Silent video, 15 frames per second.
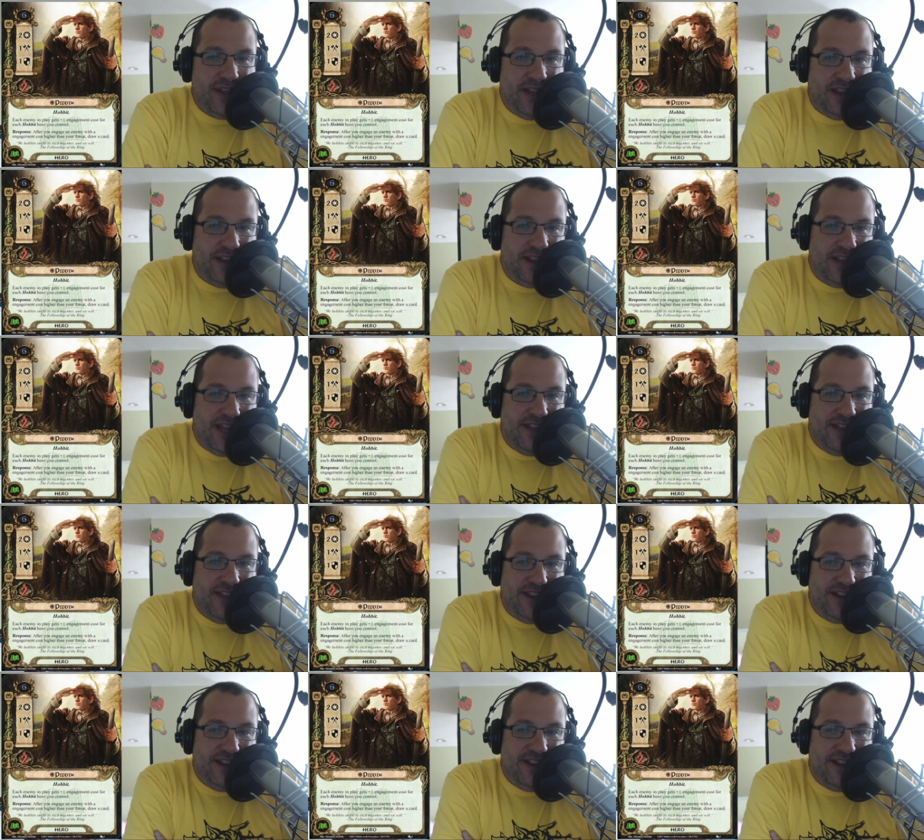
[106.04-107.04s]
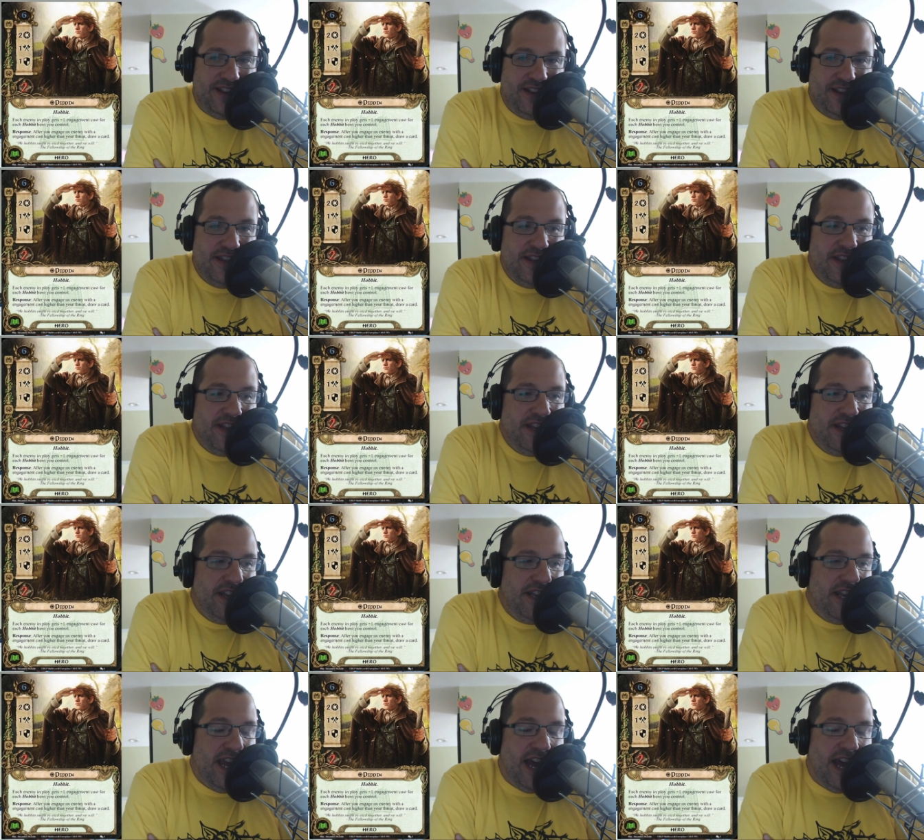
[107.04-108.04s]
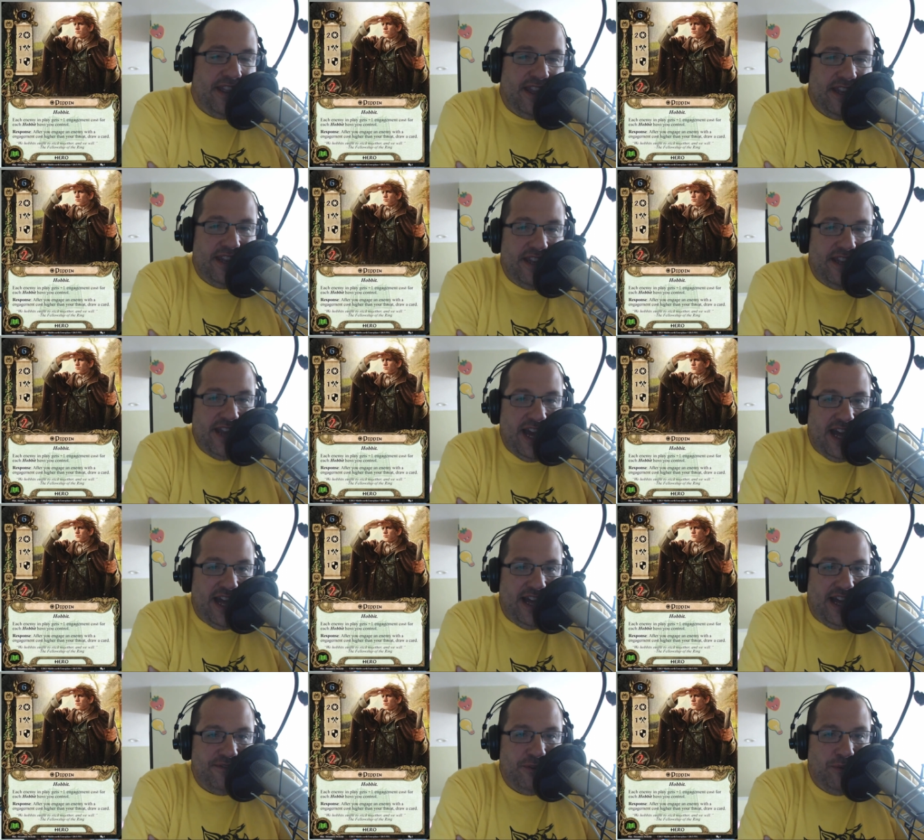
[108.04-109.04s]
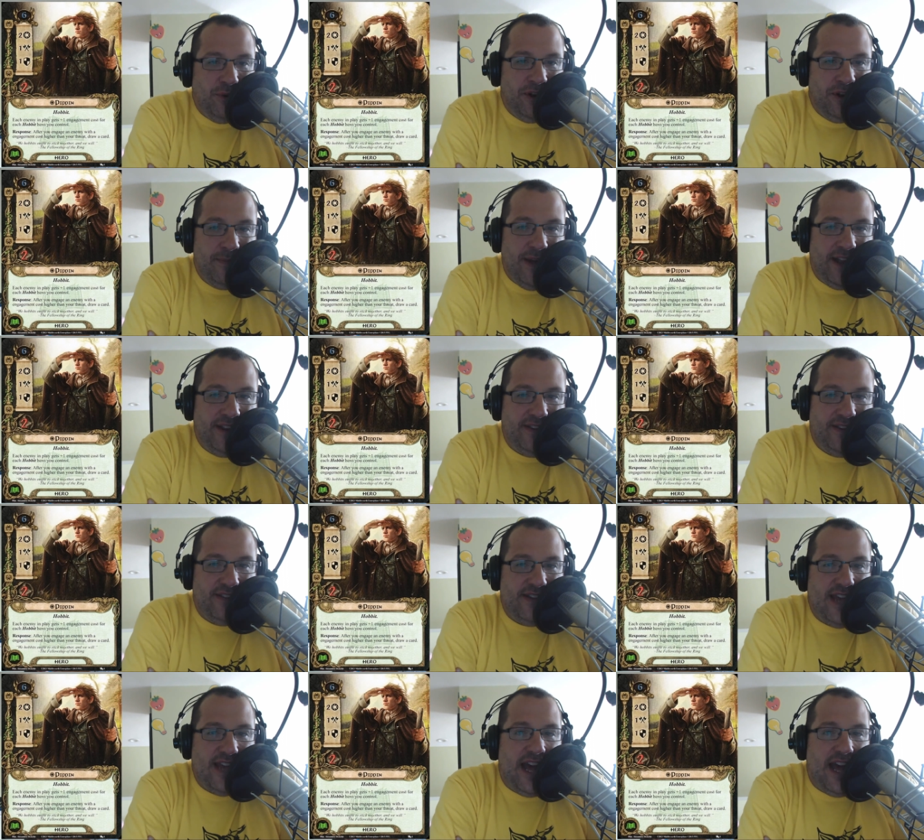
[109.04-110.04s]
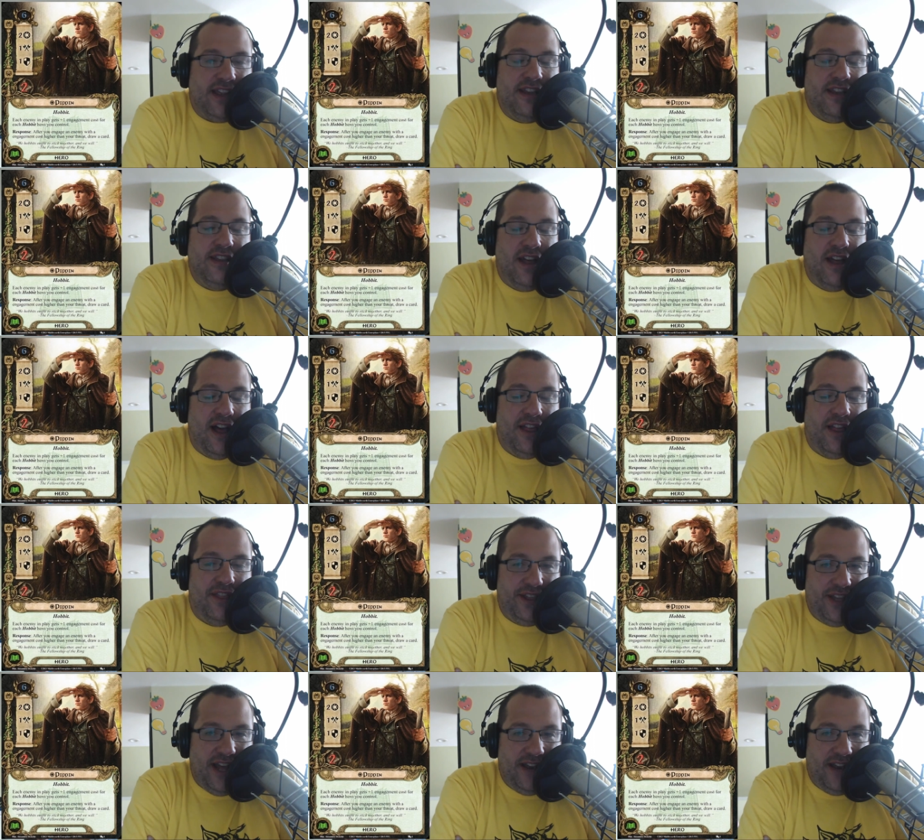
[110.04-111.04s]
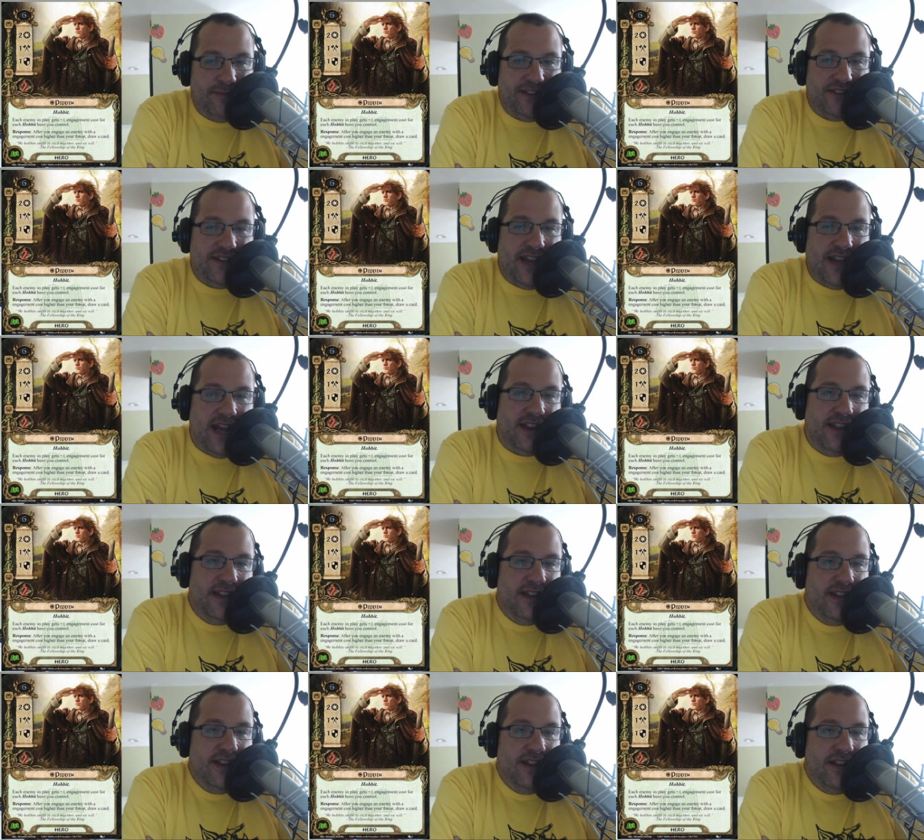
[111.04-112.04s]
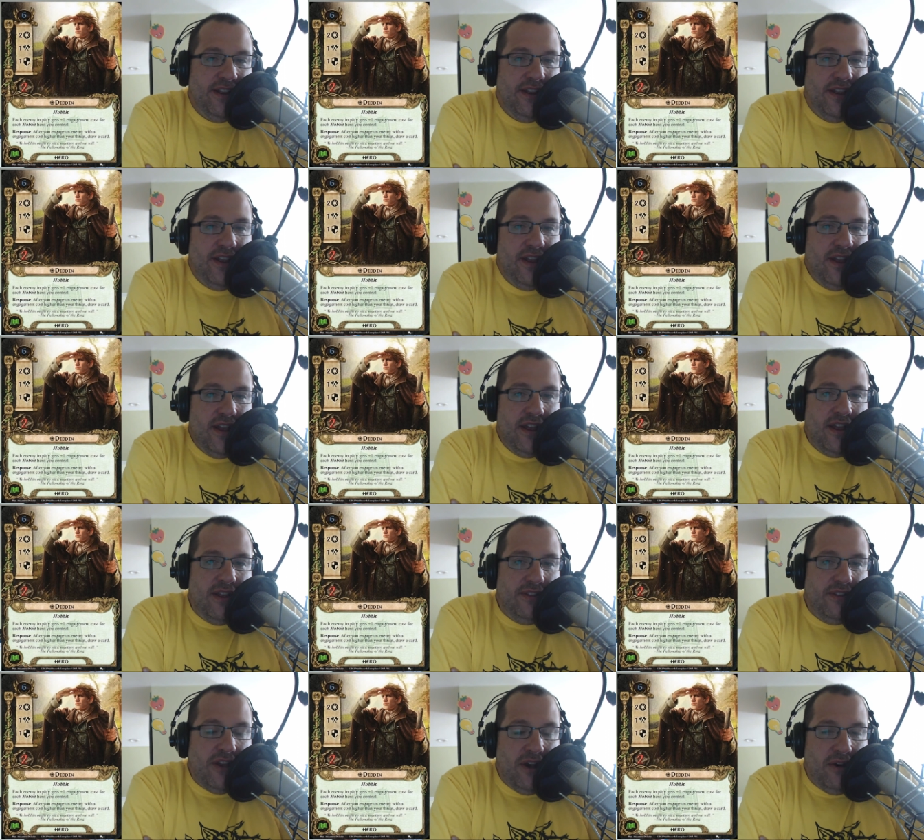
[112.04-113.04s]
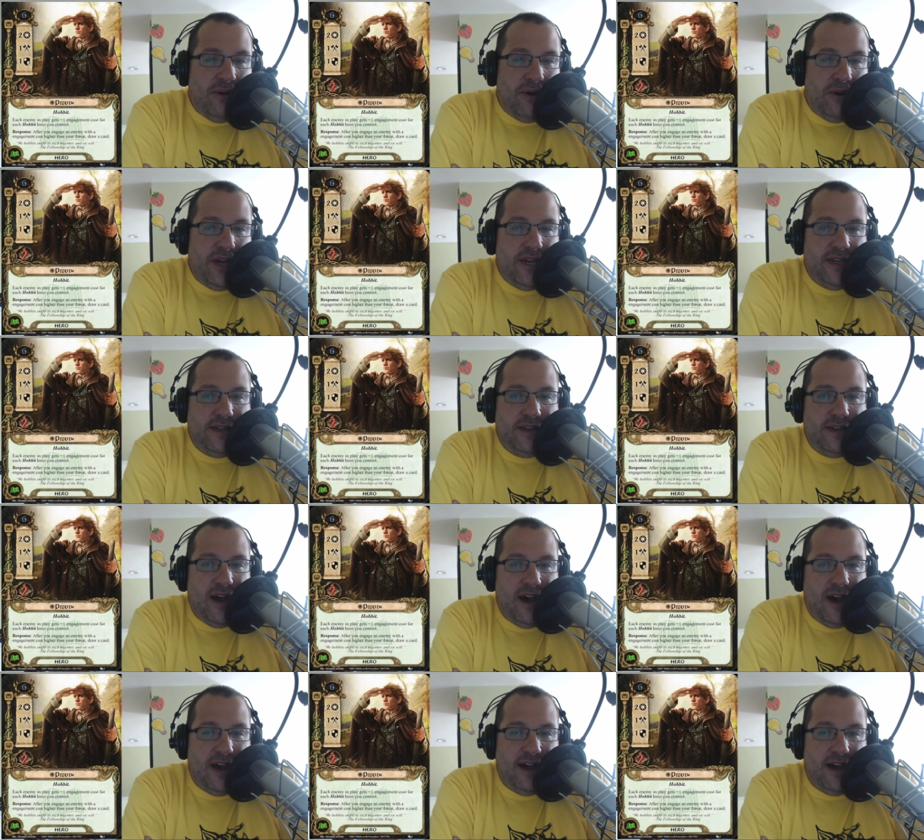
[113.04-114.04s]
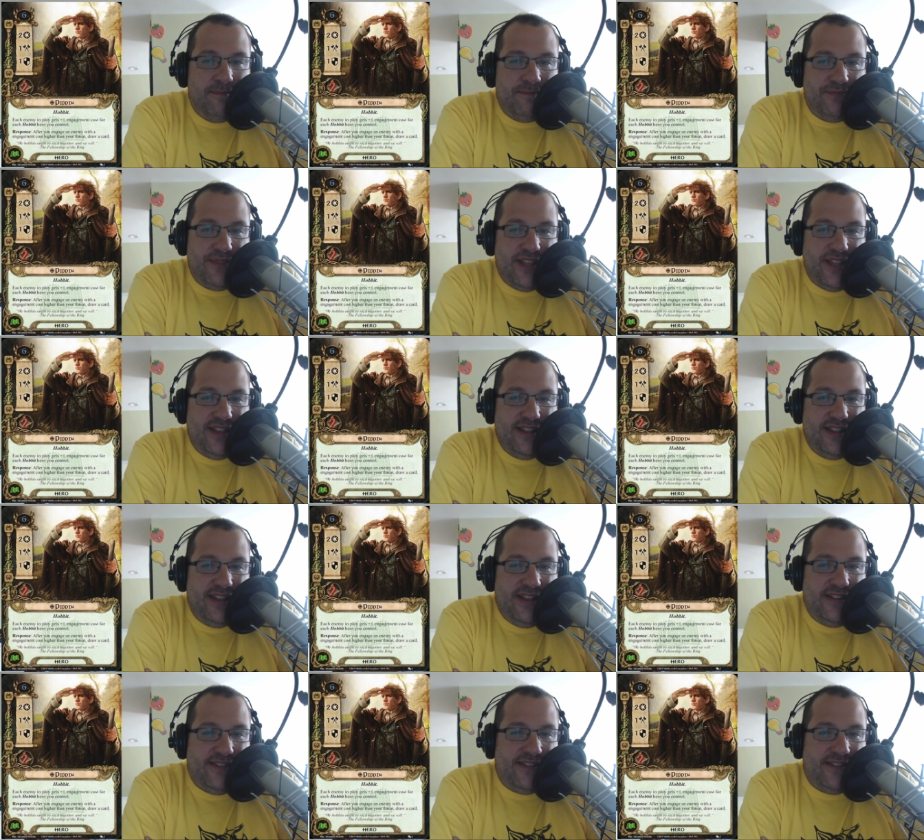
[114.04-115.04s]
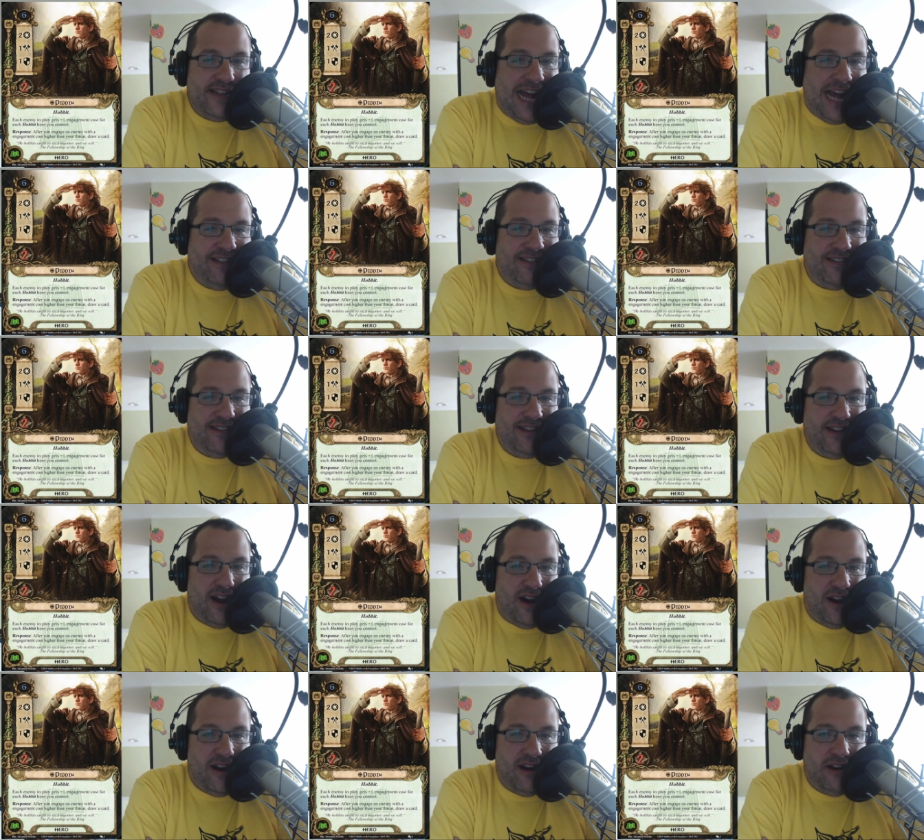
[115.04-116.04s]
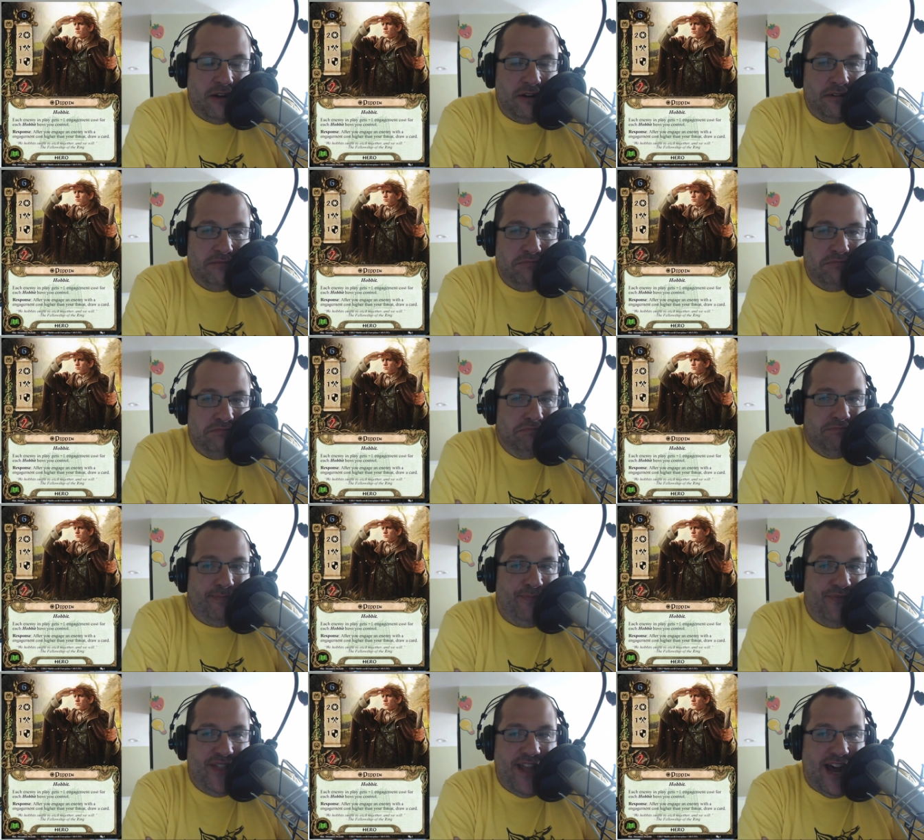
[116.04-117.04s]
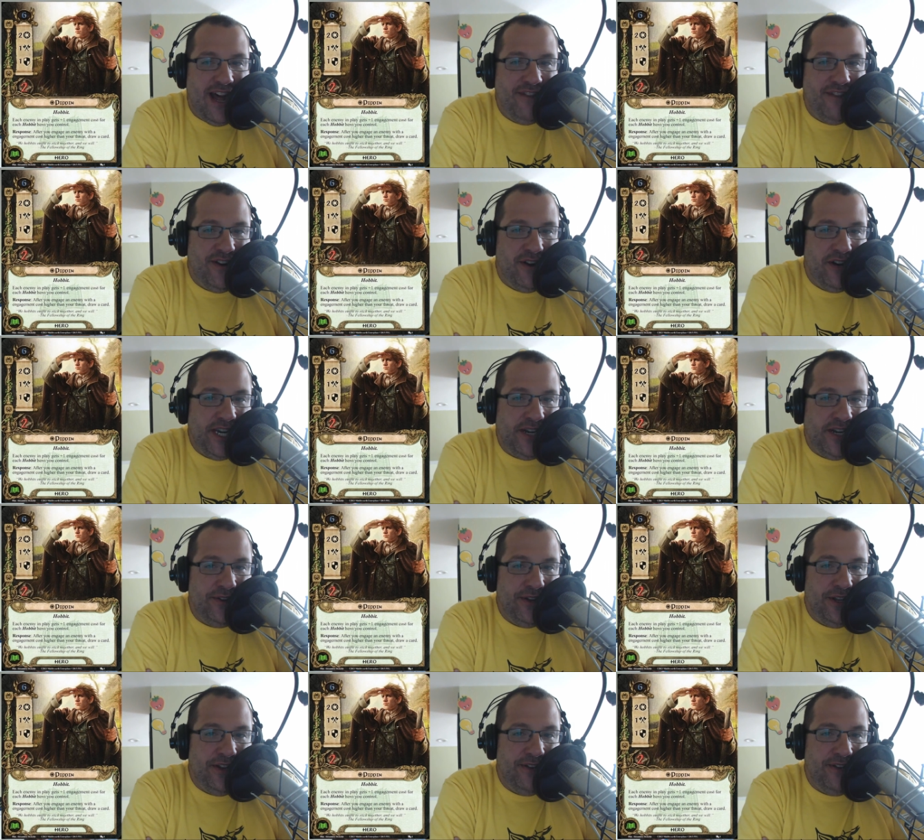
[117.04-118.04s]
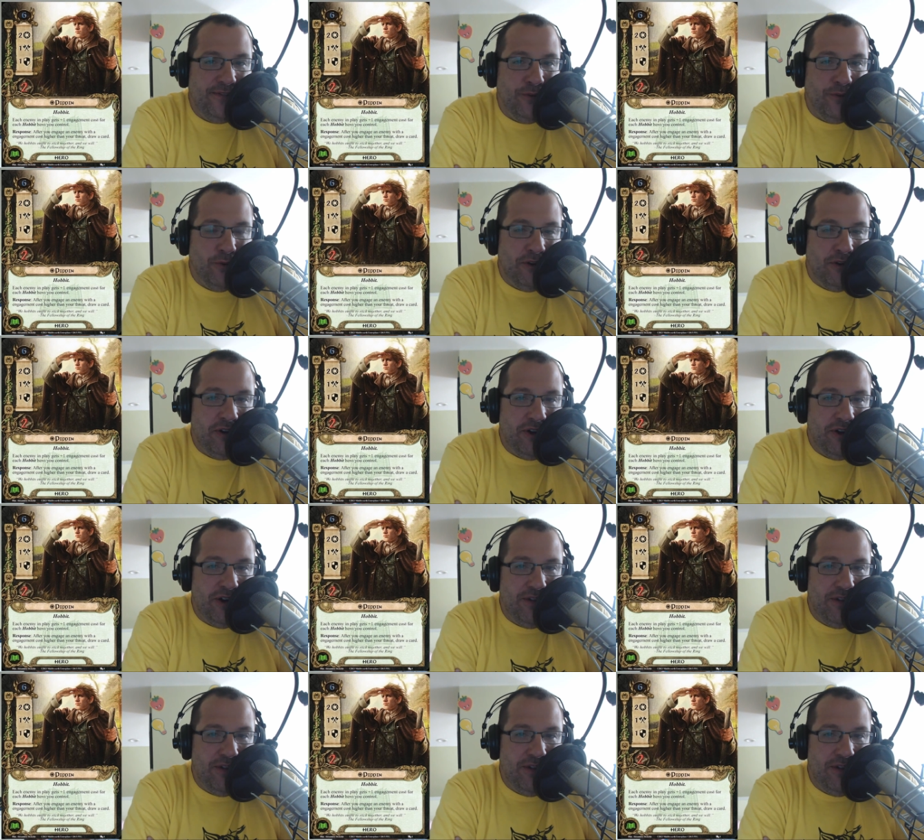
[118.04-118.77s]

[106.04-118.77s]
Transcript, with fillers: and, and the, uh-huh. yeah, and then not have to worry about his attack, uh, the enemy's attack. So, um, his stats are not very good for